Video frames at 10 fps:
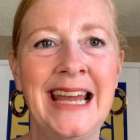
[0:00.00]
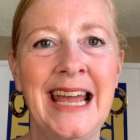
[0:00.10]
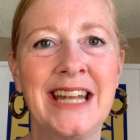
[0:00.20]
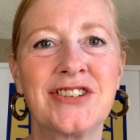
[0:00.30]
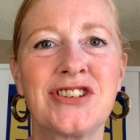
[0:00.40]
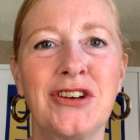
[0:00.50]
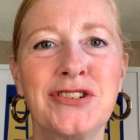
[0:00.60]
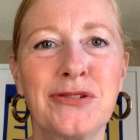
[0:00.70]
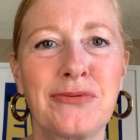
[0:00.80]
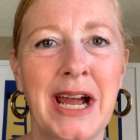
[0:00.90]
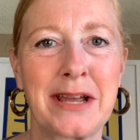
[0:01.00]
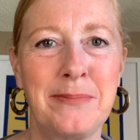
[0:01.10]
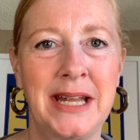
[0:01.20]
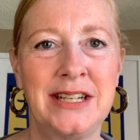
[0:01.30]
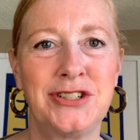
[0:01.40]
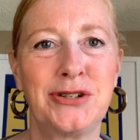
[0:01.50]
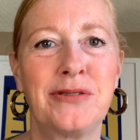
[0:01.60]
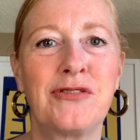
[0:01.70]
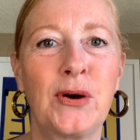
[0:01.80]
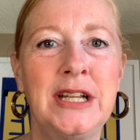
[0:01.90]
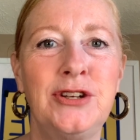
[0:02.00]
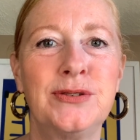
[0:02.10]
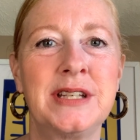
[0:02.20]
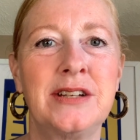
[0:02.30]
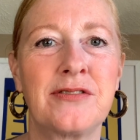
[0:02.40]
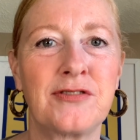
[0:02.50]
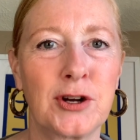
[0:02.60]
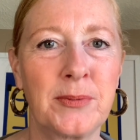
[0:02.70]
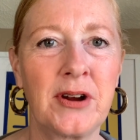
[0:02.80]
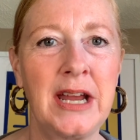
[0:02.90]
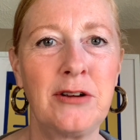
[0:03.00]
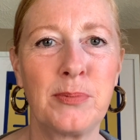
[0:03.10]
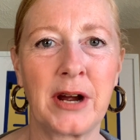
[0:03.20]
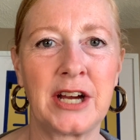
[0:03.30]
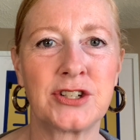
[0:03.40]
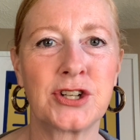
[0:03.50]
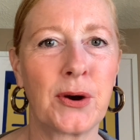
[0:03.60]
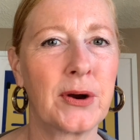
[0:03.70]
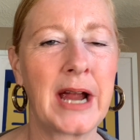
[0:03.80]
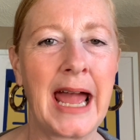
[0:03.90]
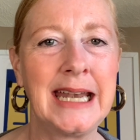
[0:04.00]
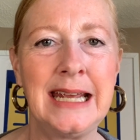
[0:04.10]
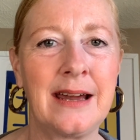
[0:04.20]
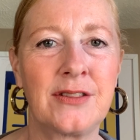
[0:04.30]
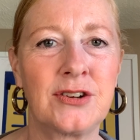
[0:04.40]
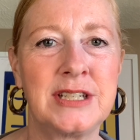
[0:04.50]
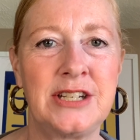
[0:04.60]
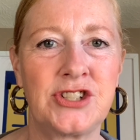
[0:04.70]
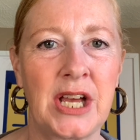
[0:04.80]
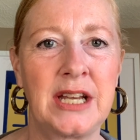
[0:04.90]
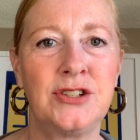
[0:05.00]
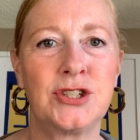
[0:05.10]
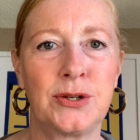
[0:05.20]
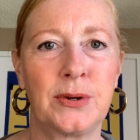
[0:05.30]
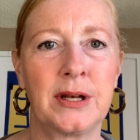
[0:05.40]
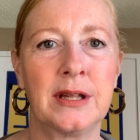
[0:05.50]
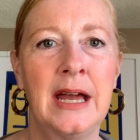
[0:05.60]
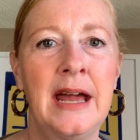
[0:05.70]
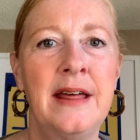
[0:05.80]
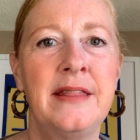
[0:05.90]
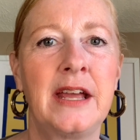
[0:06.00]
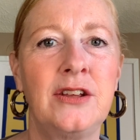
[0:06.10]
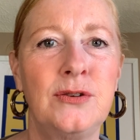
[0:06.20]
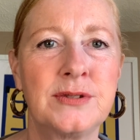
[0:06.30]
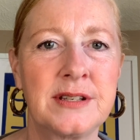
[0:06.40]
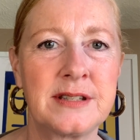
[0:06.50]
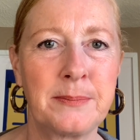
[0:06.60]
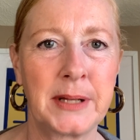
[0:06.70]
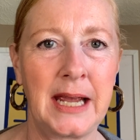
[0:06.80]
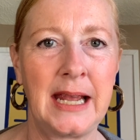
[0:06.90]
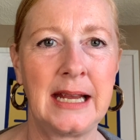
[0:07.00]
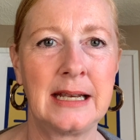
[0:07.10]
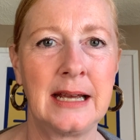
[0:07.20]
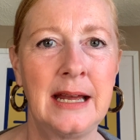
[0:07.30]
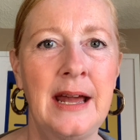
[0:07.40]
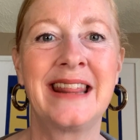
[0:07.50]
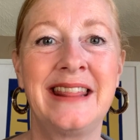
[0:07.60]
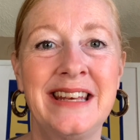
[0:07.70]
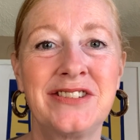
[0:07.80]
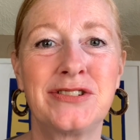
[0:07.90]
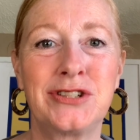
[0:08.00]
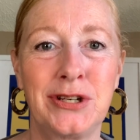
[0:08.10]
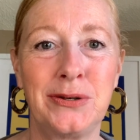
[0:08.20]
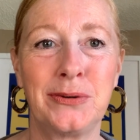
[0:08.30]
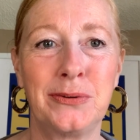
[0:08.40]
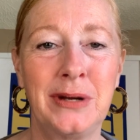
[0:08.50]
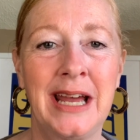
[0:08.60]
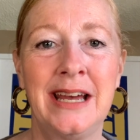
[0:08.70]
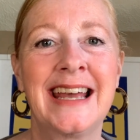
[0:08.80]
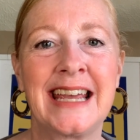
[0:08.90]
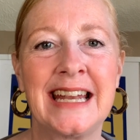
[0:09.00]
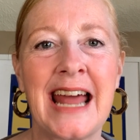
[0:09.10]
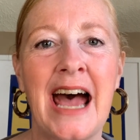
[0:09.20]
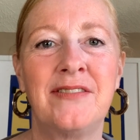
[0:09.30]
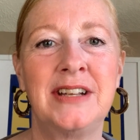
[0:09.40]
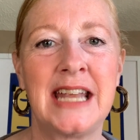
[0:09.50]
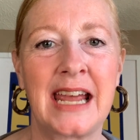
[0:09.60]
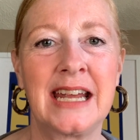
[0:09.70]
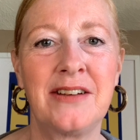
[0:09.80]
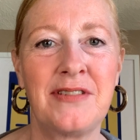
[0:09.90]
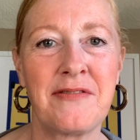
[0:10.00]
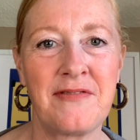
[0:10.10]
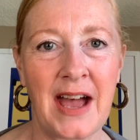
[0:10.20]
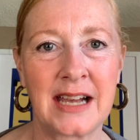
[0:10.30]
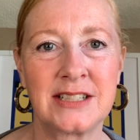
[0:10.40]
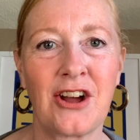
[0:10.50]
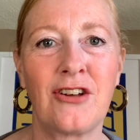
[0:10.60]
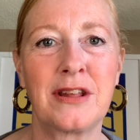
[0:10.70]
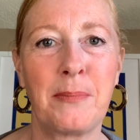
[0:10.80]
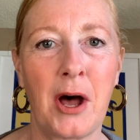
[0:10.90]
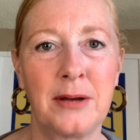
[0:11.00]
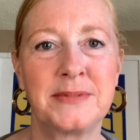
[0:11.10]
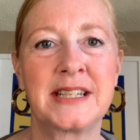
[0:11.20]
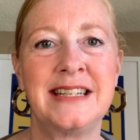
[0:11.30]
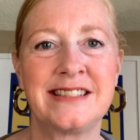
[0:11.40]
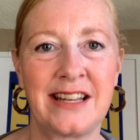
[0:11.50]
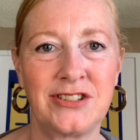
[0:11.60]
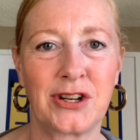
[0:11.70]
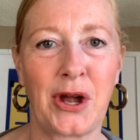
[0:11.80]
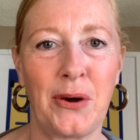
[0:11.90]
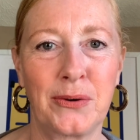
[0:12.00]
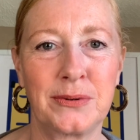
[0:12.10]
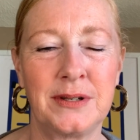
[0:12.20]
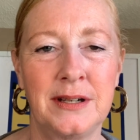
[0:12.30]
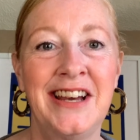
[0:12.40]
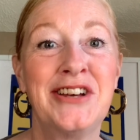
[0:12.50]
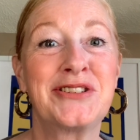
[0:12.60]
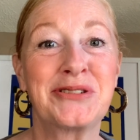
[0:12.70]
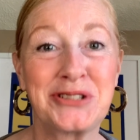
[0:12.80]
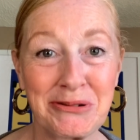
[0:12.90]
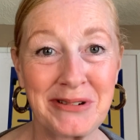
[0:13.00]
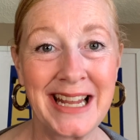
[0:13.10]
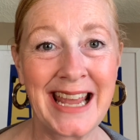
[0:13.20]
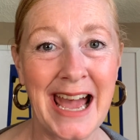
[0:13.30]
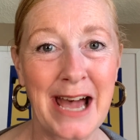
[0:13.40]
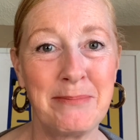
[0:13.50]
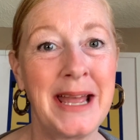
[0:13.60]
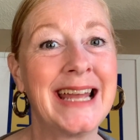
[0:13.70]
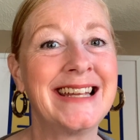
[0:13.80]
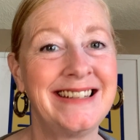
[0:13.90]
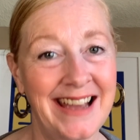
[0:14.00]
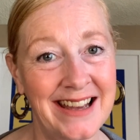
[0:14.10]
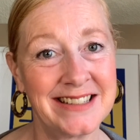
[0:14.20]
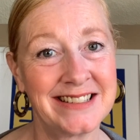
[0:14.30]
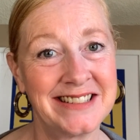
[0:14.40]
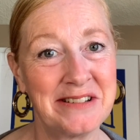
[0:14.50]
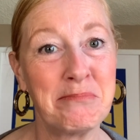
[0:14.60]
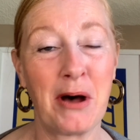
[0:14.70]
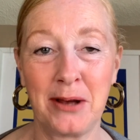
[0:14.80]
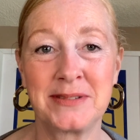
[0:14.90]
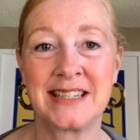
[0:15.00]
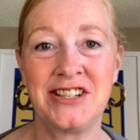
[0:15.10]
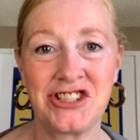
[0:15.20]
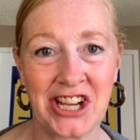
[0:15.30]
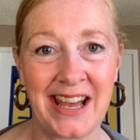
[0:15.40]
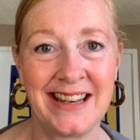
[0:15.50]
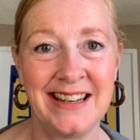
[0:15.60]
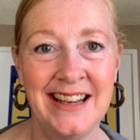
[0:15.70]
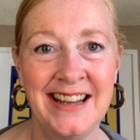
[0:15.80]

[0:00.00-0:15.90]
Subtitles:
It is also recommended to avoid using a fumarate brush or any other de-shedding tool that uses a blade. This, too, can have a negative effect on the Pomsky's undercoat. So to recap, yes, Pomskys shed.